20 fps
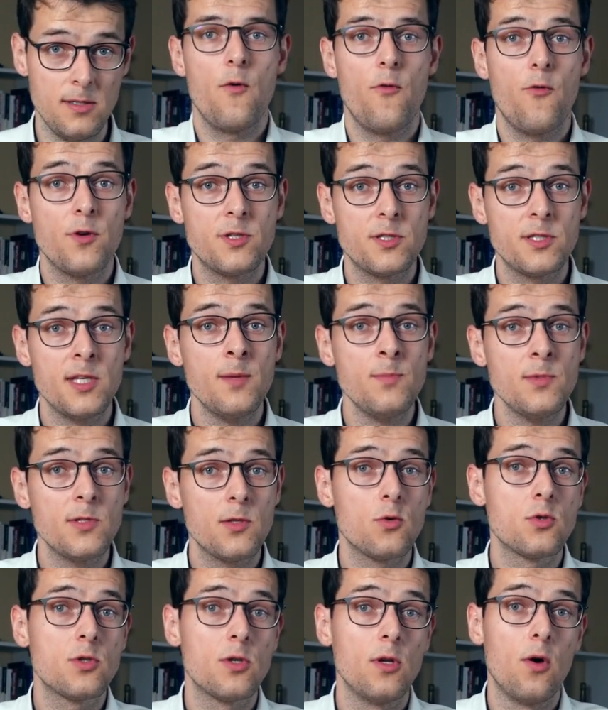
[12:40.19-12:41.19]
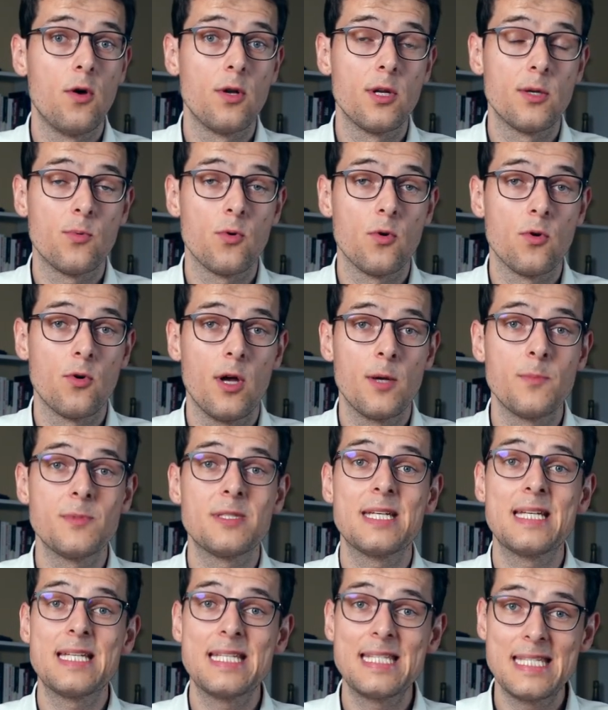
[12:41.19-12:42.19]
For some social audit
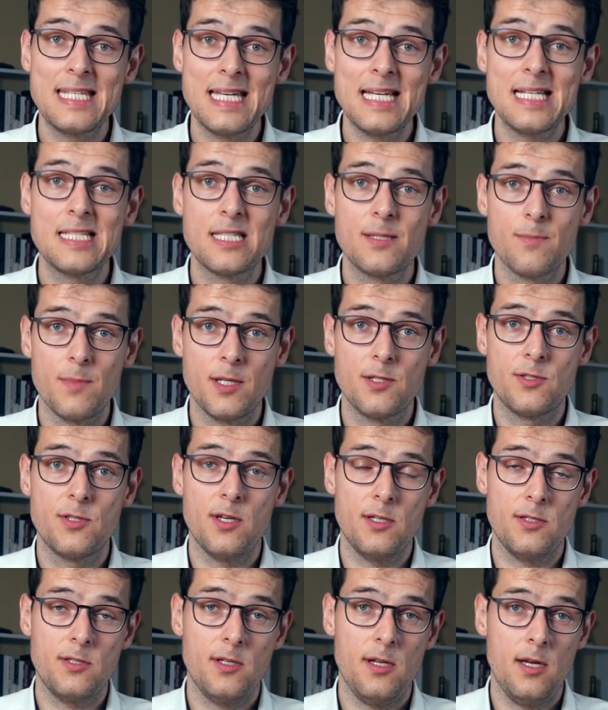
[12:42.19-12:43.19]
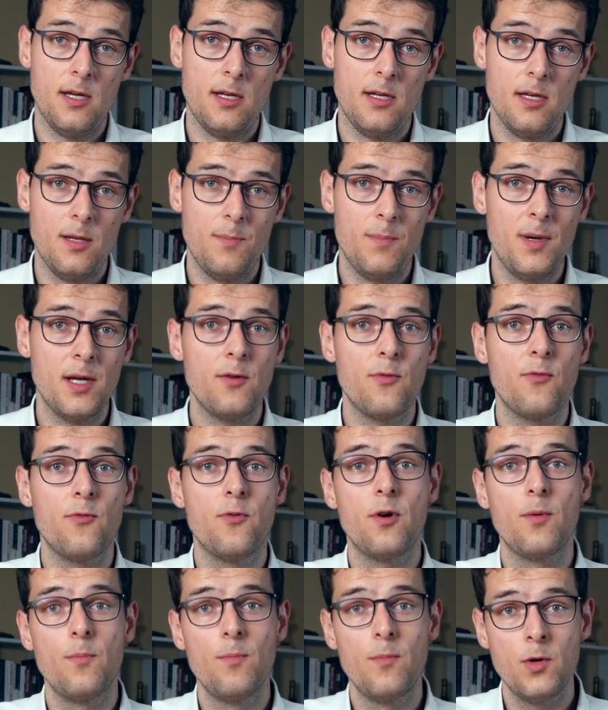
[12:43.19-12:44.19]
programs, 6 months are selected, but
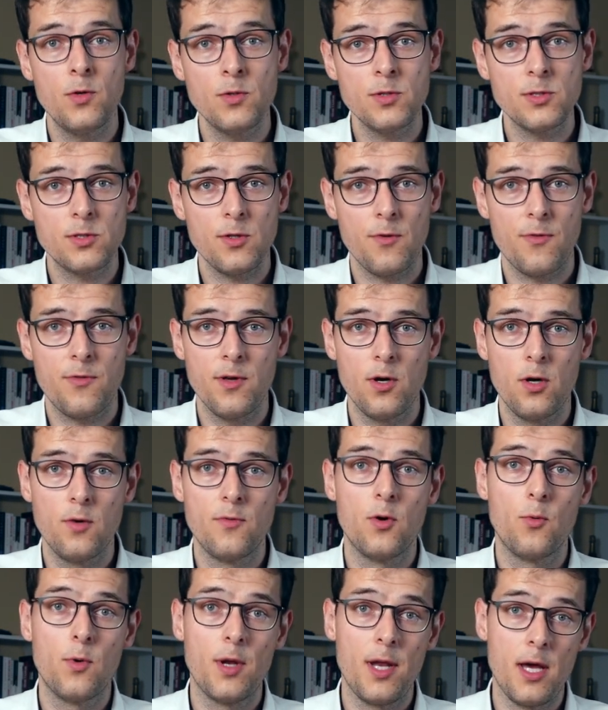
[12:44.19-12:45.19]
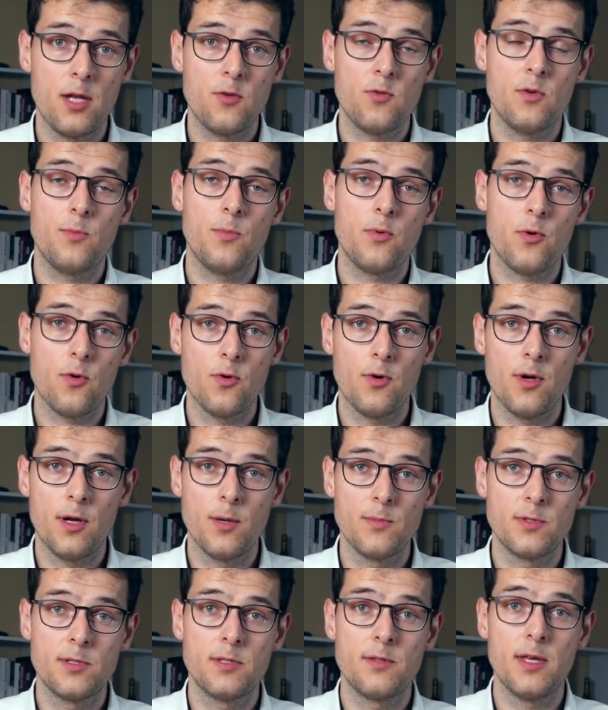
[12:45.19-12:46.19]
for most of the over 100
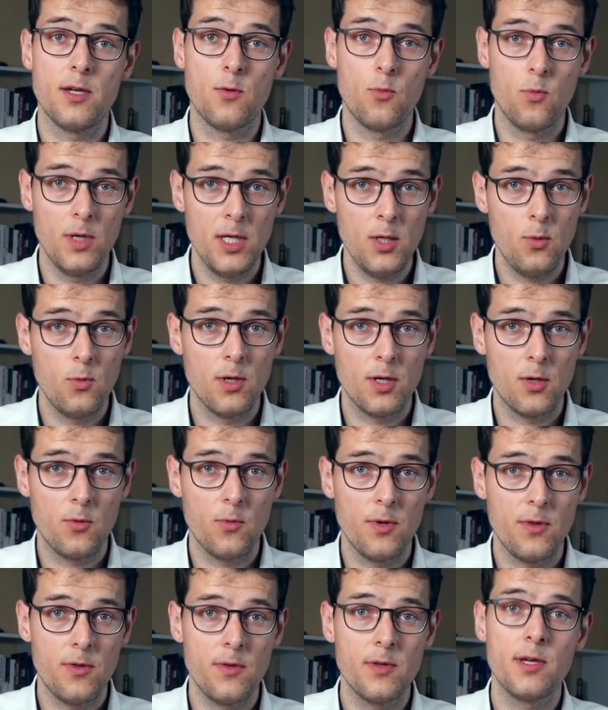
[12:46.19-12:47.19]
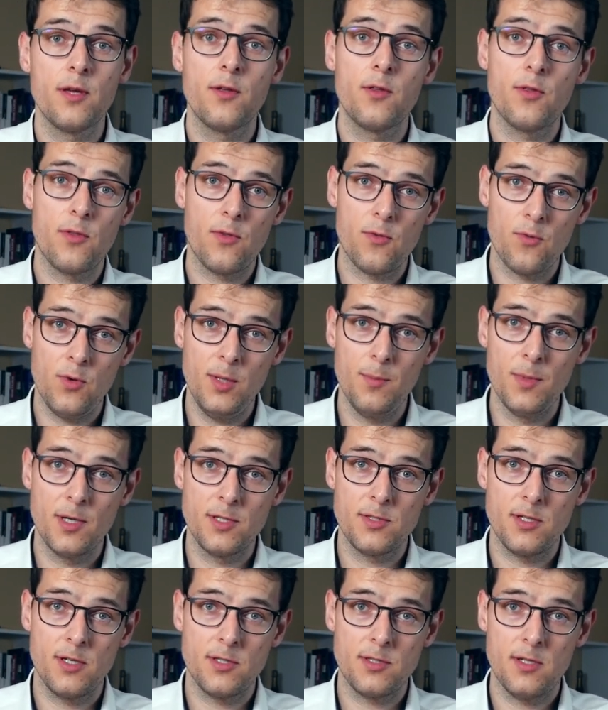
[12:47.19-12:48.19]
programs that we work with, 3
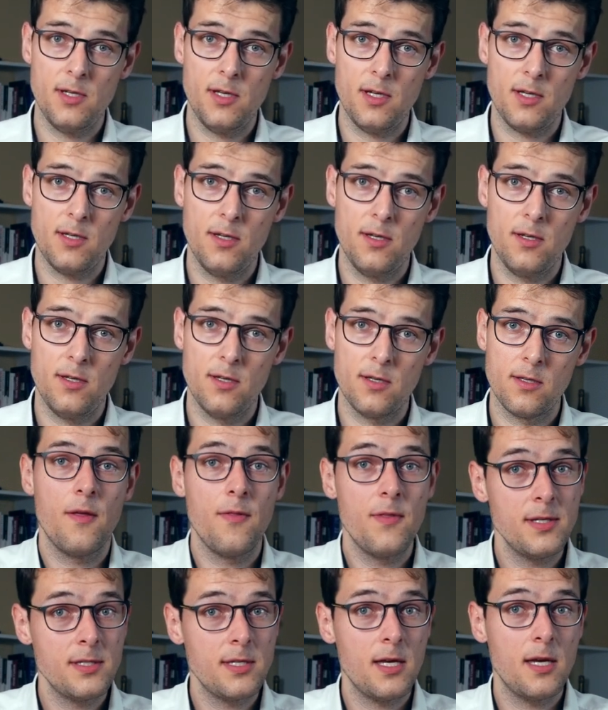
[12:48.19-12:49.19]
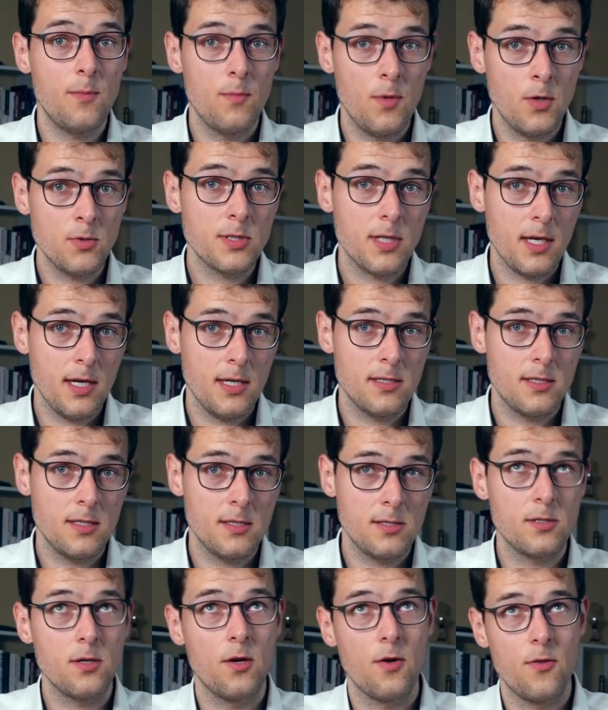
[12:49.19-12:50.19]
months are selected. These are in most
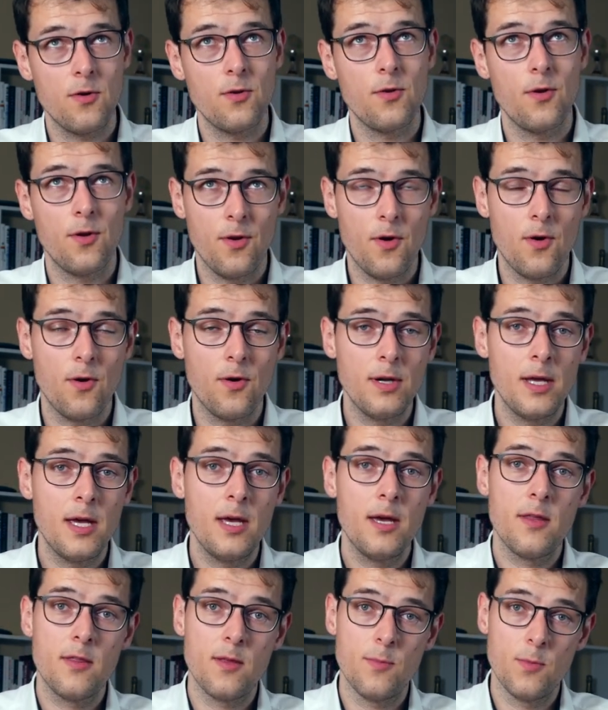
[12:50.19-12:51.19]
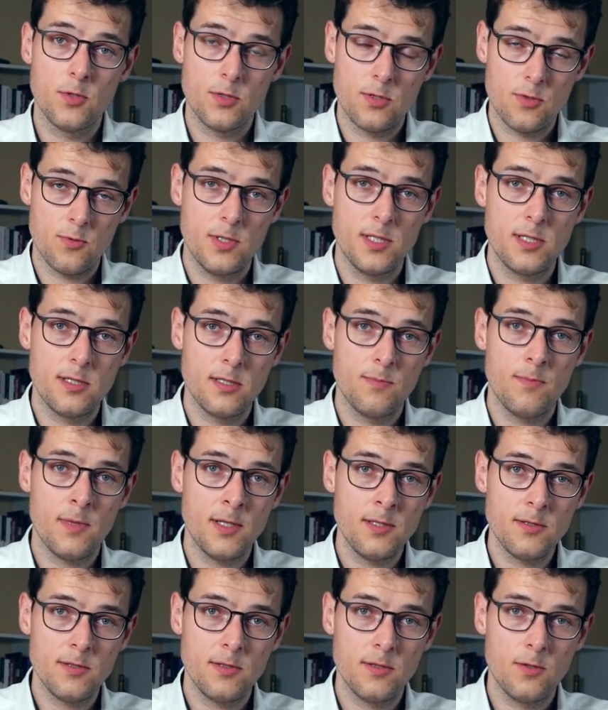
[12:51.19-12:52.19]
cases, although not all, the most recent
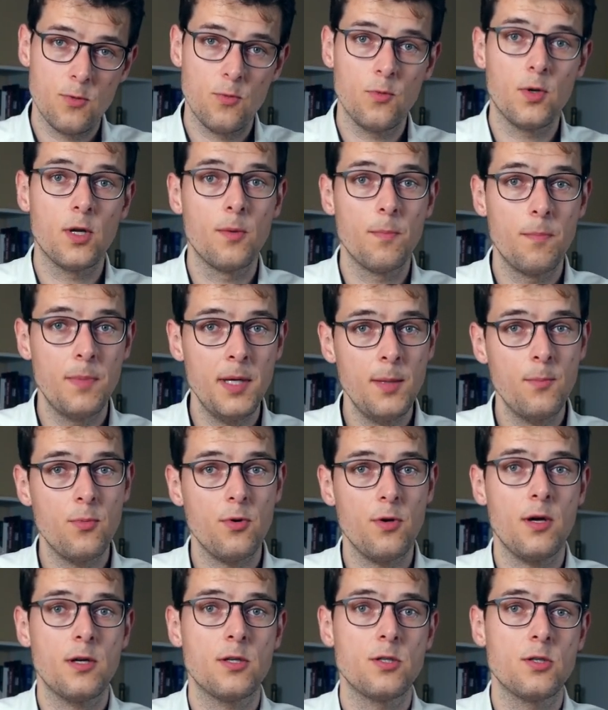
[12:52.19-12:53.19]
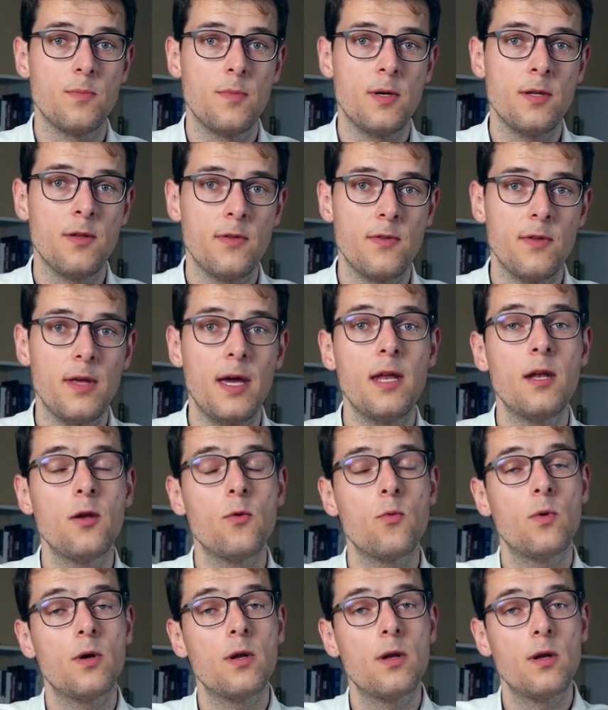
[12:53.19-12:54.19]
months, one peak production month and
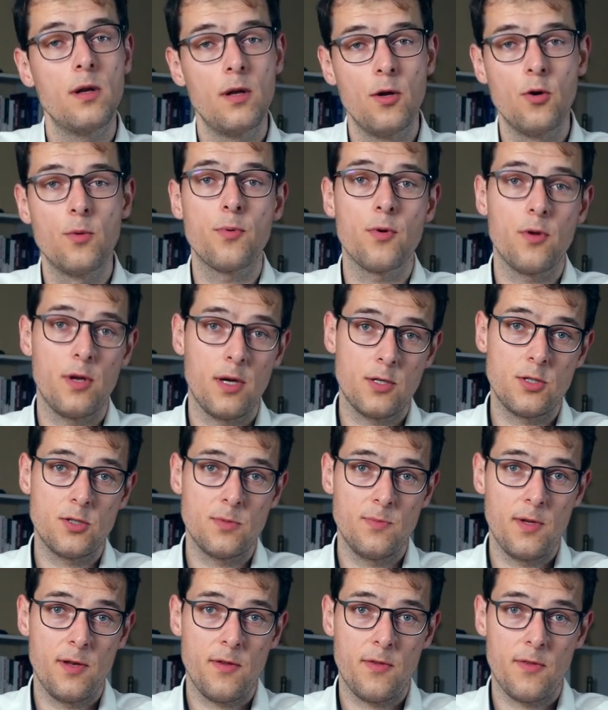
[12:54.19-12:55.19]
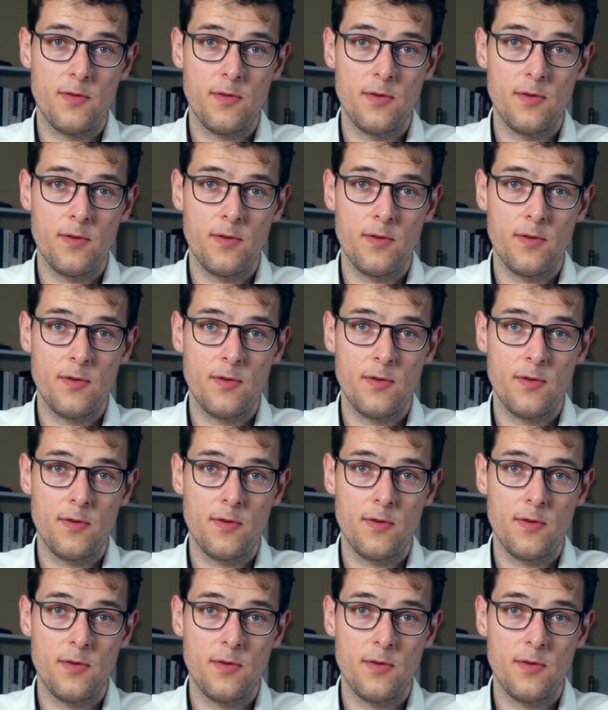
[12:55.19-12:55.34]
one low production month.